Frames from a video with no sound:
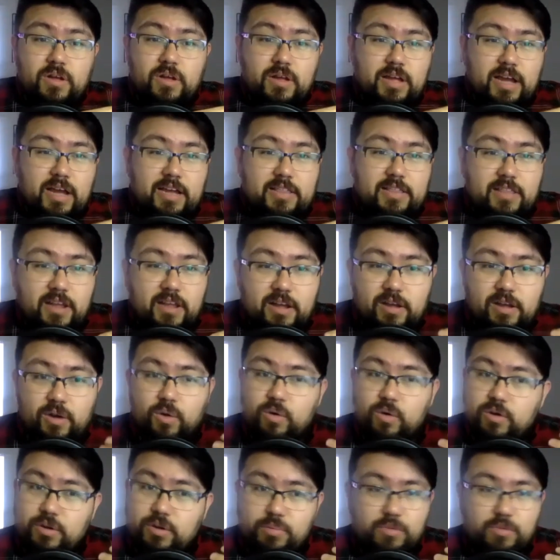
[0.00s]
I thought,
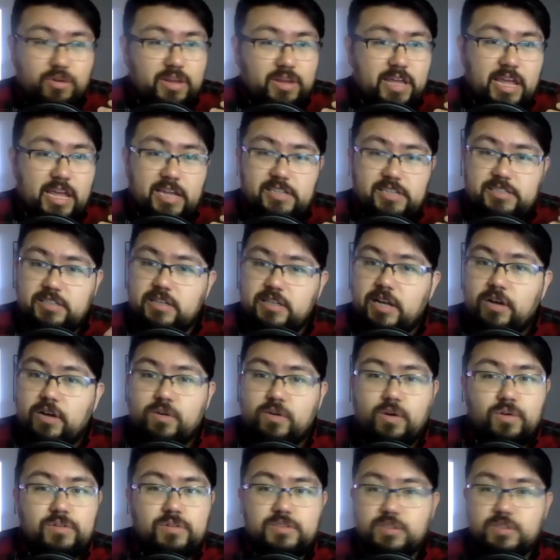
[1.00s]
oh, communication. I'll
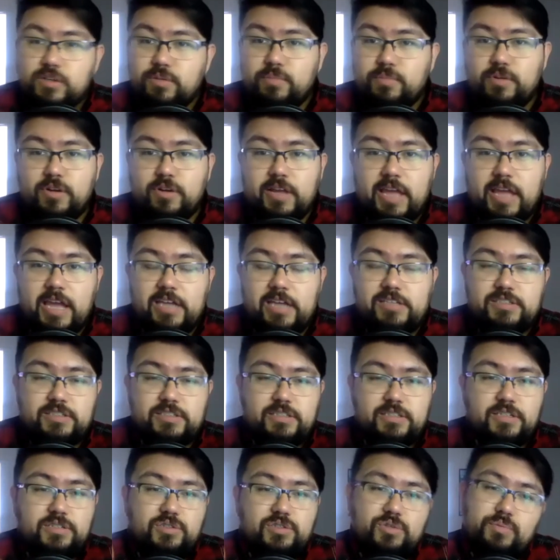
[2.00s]
go into
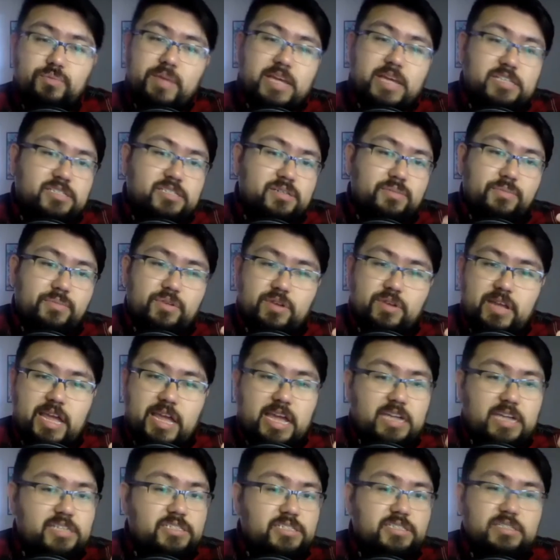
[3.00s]
communication and do mass
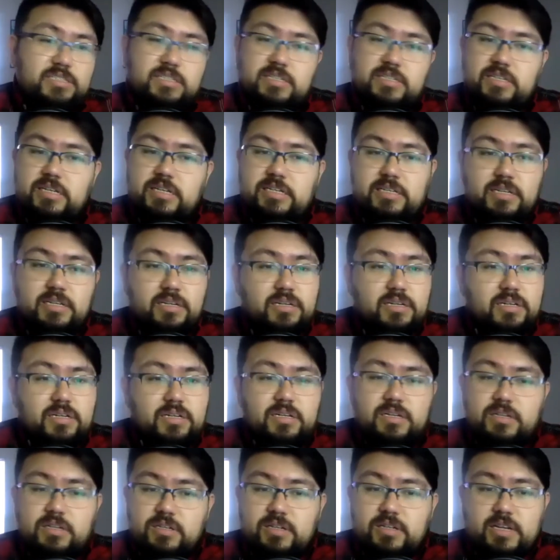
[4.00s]
communication and
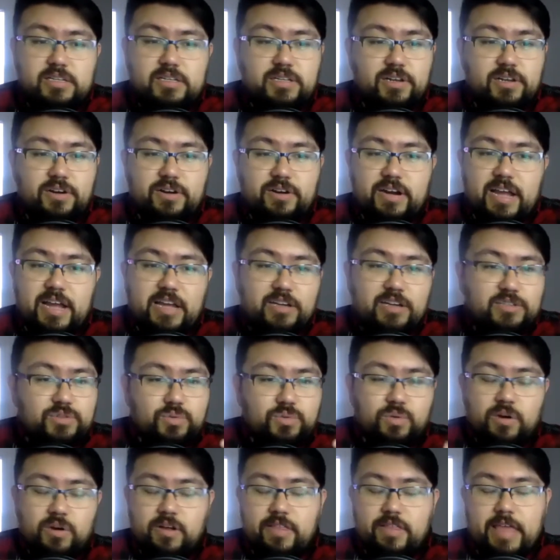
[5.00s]
and learn how to do
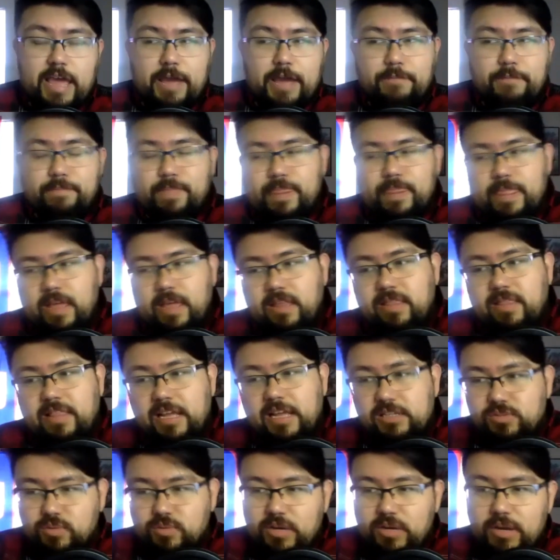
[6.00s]
all that. And
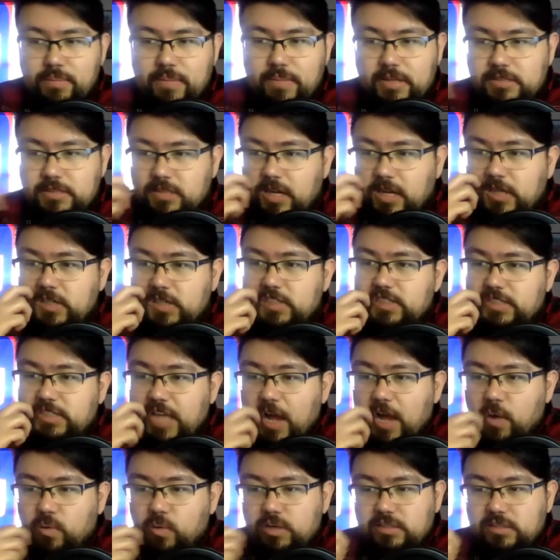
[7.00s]
that's when I met Dr.
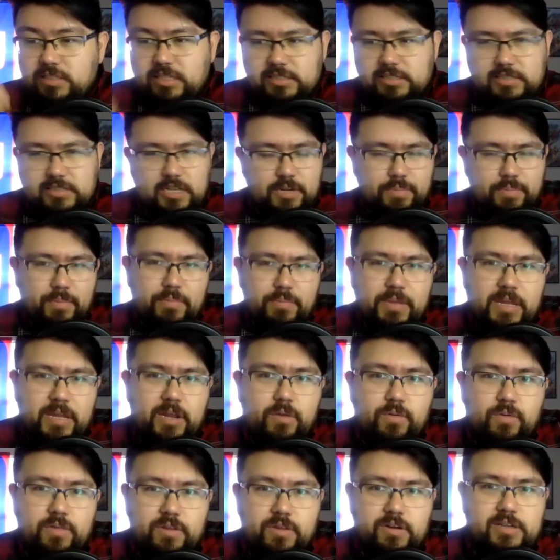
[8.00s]
Sowards. I set up a
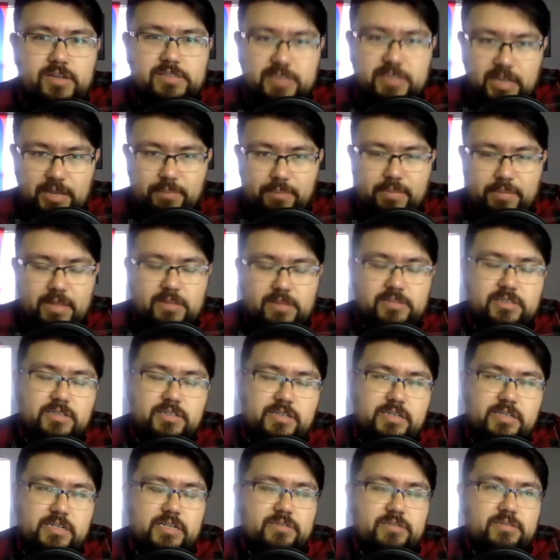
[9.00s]
meeting with her because I emailed
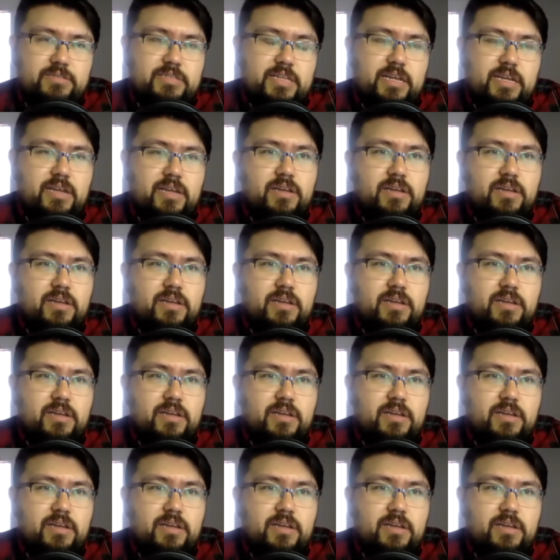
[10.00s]
her and I was like,